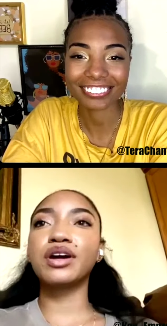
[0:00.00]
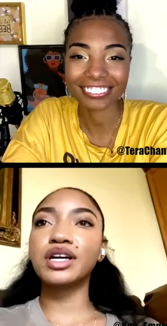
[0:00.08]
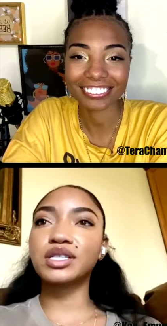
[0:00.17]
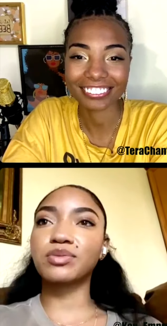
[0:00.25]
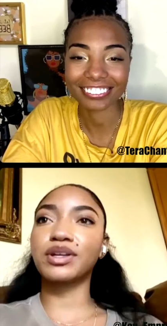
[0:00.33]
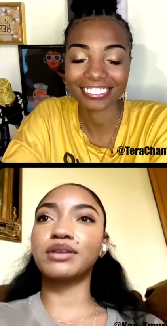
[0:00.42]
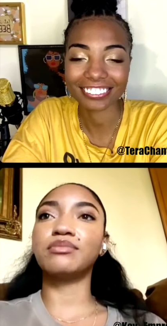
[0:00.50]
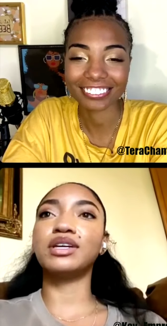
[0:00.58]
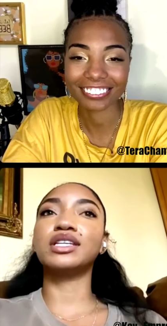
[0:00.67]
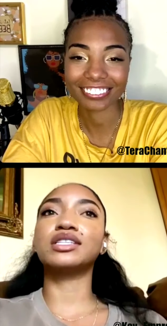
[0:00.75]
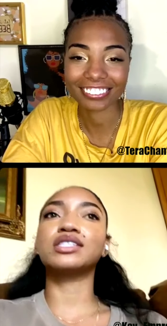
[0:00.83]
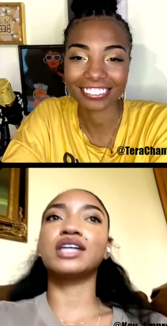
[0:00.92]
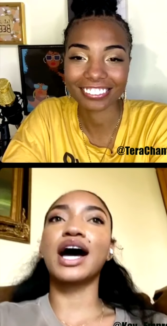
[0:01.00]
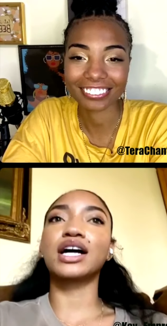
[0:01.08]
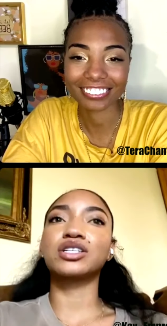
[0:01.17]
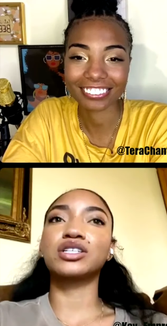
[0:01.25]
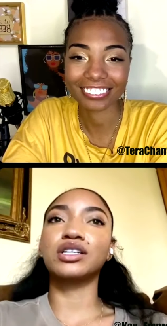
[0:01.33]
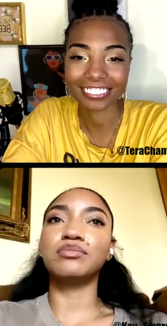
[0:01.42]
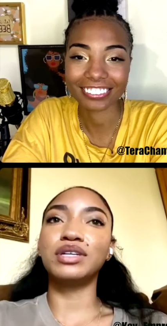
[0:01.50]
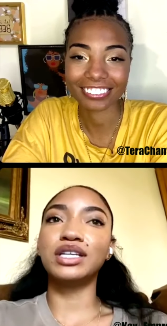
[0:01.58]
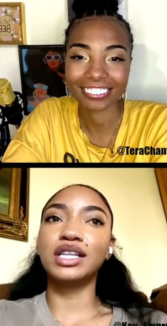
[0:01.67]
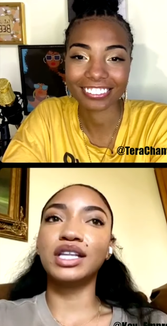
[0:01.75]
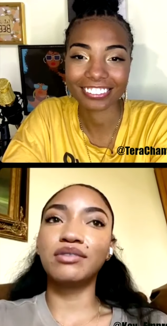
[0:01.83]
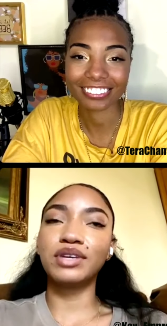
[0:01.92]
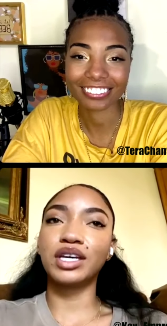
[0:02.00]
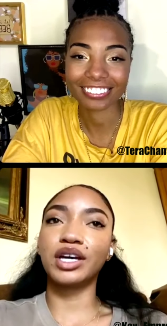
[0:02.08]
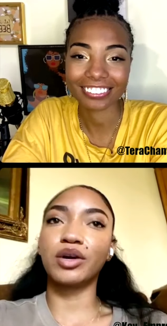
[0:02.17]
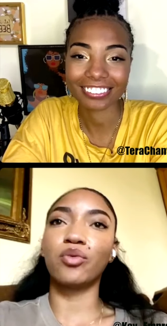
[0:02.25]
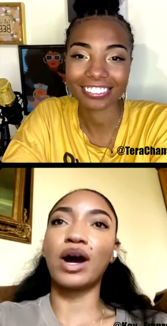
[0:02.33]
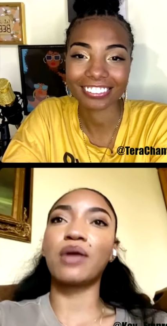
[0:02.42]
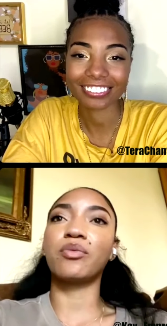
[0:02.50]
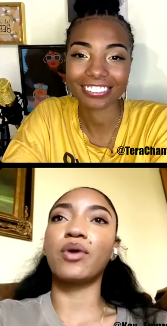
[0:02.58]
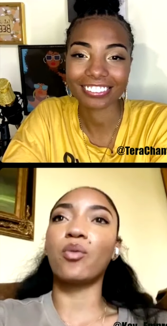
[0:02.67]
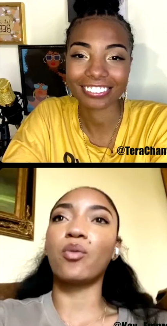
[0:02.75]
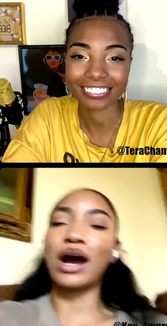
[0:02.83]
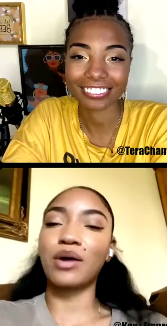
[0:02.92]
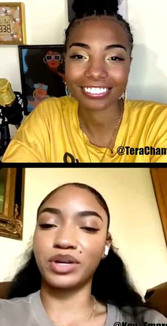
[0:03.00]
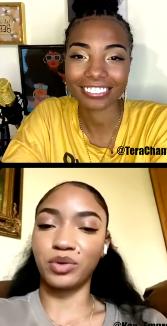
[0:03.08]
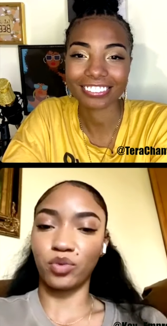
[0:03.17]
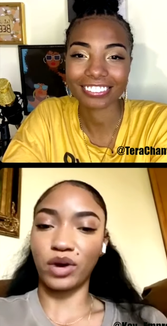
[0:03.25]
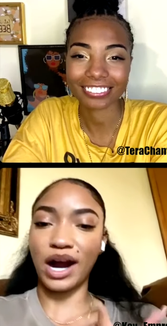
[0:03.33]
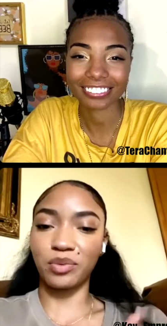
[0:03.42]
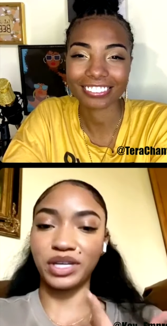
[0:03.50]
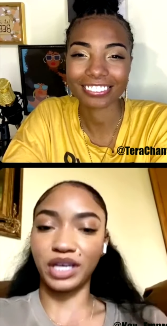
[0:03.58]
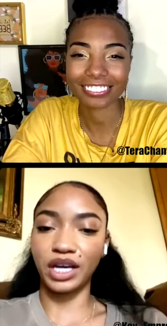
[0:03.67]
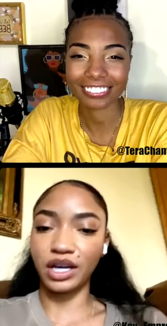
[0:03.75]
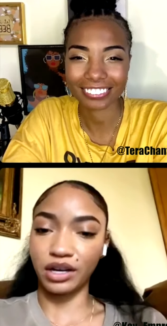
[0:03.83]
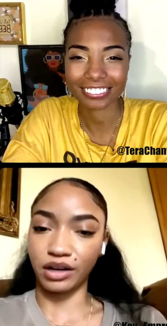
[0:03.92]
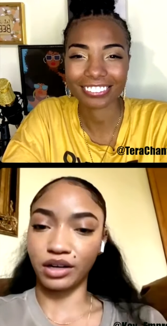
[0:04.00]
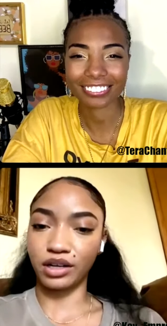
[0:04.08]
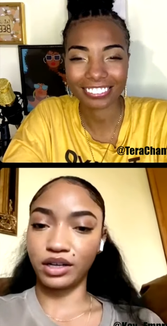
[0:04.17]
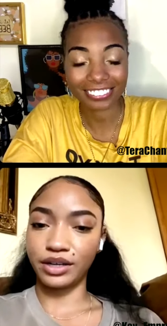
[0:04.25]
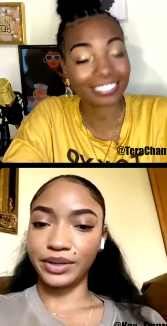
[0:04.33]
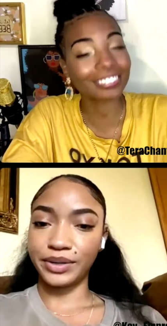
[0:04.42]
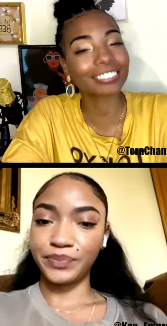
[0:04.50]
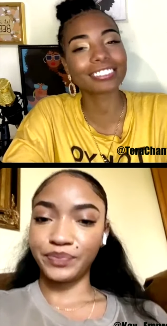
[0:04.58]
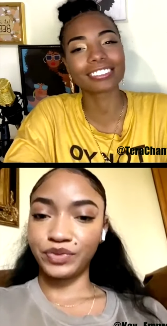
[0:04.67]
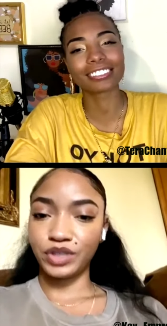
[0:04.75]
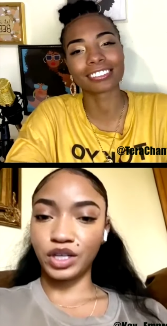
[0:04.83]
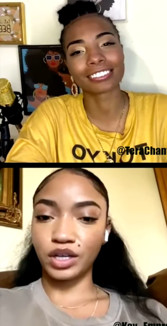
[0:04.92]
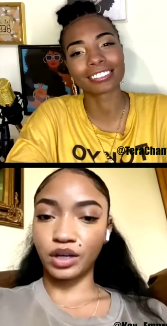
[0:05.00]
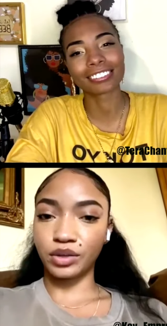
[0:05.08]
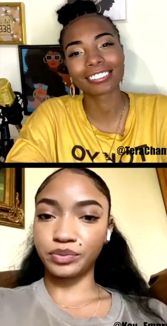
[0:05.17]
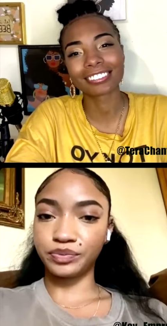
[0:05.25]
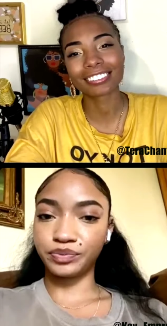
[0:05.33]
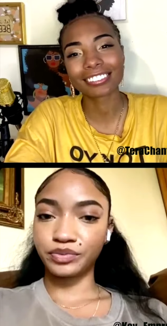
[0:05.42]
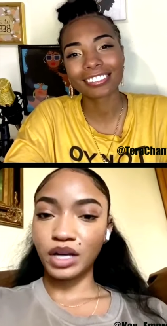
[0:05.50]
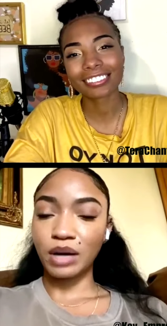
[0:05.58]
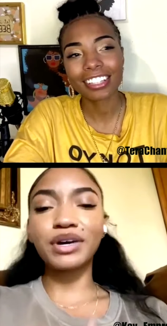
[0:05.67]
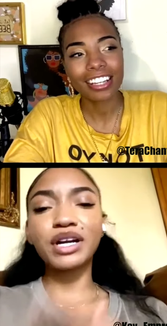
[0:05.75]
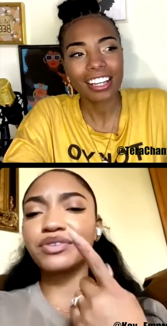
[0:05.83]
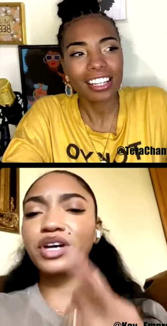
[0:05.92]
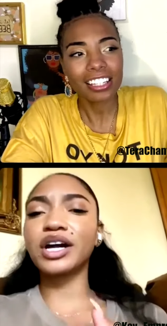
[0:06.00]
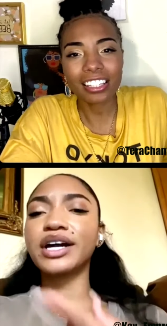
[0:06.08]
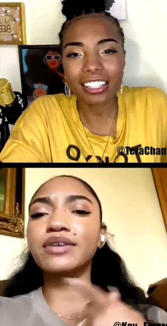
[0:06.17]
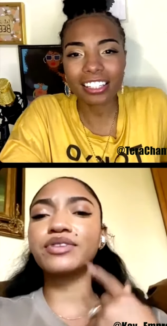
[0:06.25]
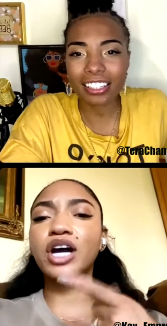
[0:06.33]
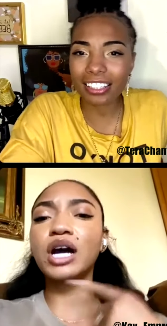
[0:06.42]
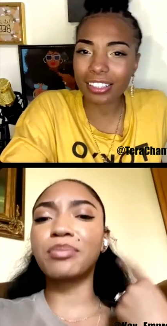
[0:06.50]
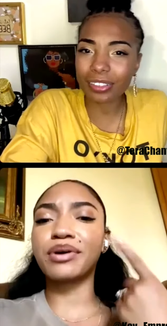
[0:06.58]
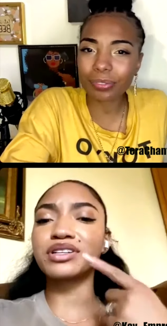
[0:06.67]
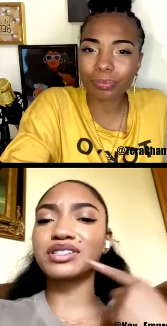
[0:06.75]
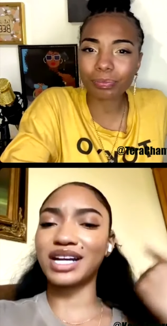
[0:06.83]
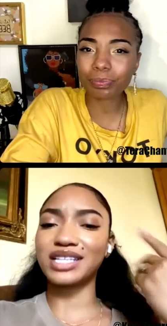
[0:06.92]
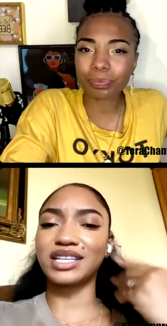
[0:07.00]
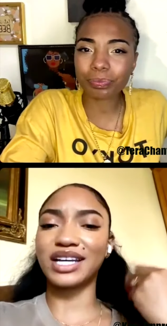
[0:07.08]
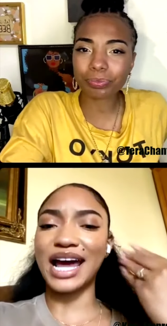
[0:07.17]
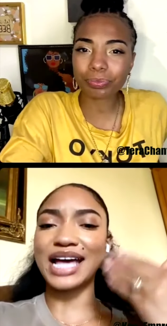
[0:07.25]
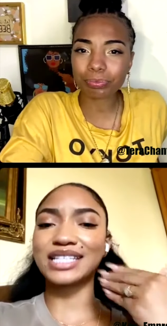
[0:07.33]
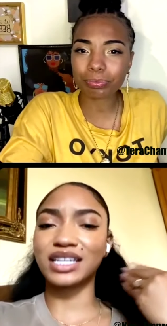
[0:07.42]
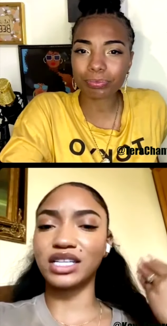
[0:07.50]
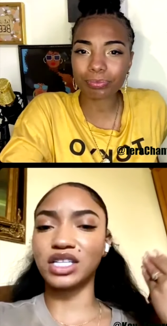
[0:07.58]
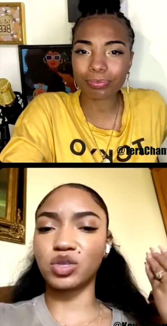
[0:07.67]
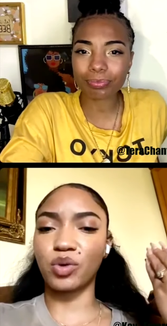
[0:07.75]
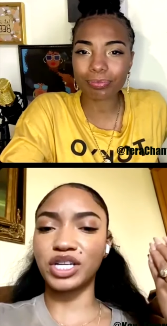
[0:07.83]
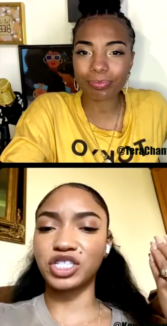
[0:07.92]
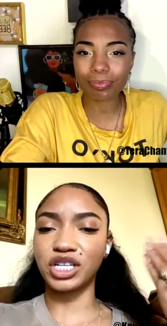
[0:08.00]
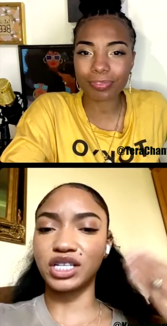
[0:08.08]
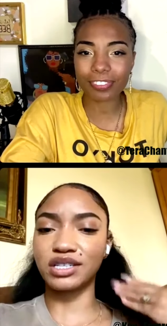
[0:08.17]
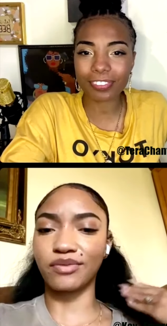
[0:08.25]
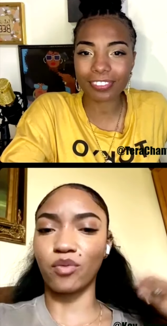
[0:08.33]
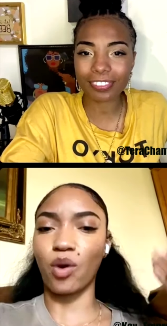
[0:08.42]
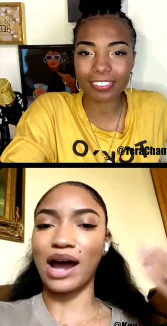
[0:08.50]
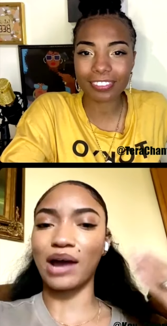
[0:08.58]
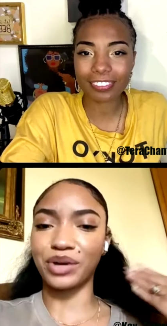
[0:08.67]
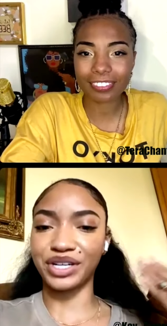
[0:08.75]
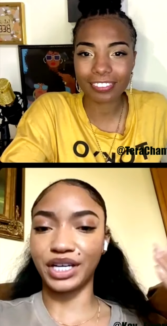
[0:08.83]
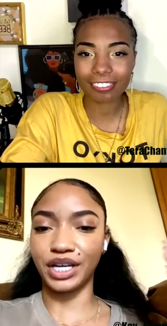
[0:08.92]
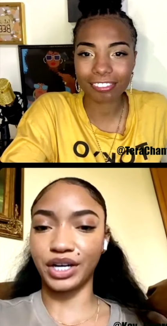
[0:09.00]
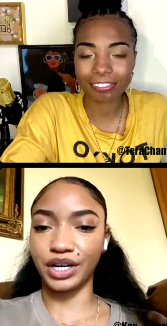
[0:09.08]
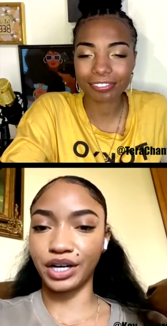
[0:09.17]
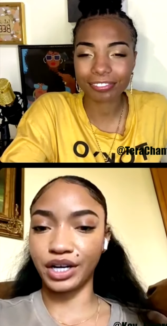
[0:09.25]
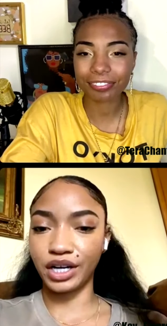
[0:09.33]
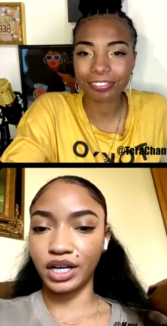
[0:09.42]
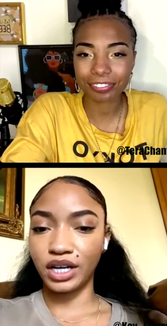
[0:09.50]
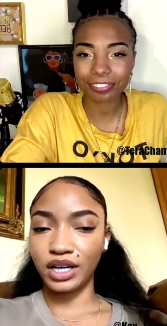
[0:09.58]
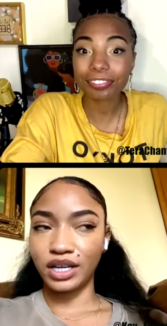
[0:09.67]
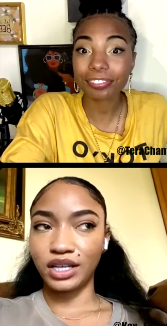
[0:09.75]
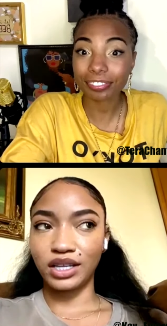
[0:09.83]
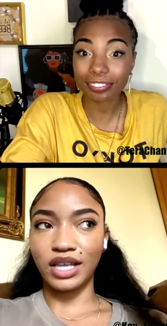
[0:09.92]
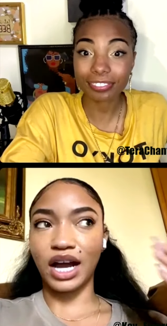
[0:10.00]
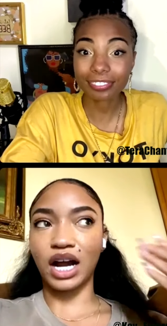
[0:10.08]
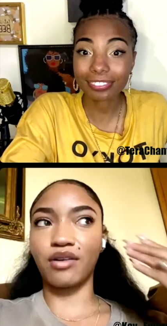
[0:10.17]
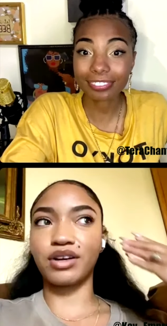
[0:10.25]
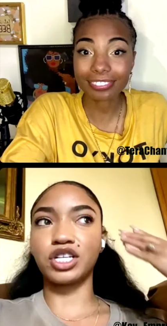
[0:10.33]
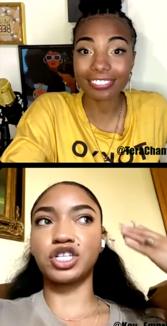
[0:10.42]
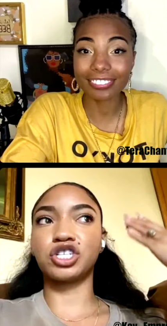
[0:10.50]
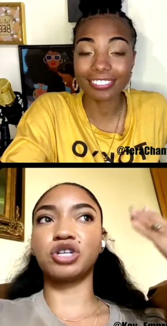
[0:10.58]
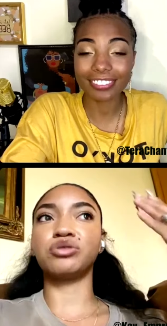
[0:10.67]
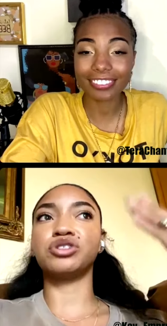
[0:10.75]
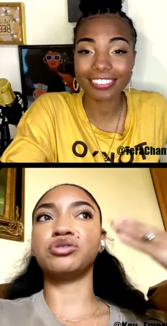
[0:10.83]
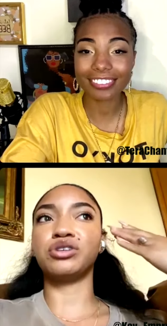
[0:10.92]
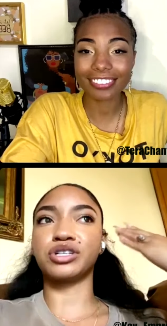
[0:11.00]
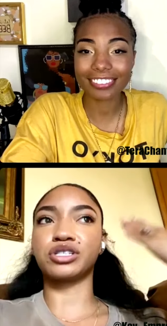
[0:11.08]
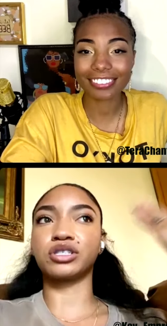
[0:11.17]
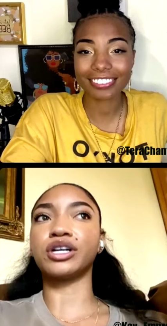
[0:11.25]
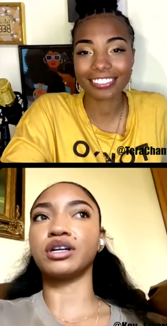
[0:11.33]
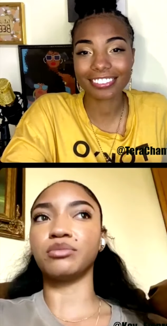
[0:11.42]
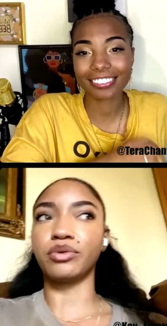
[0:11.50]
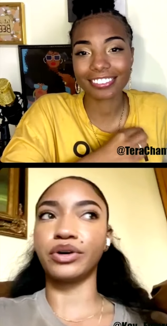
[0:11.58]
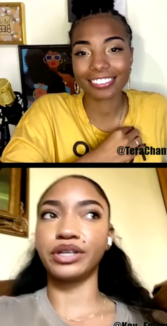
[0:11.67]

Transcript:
Speaker 1: what it means to actually be living here. Why? Why are we? Why are we here? Mm. You know? But if you're if you're a person that's not asking these questions of why we're here, that already shows you your starting point.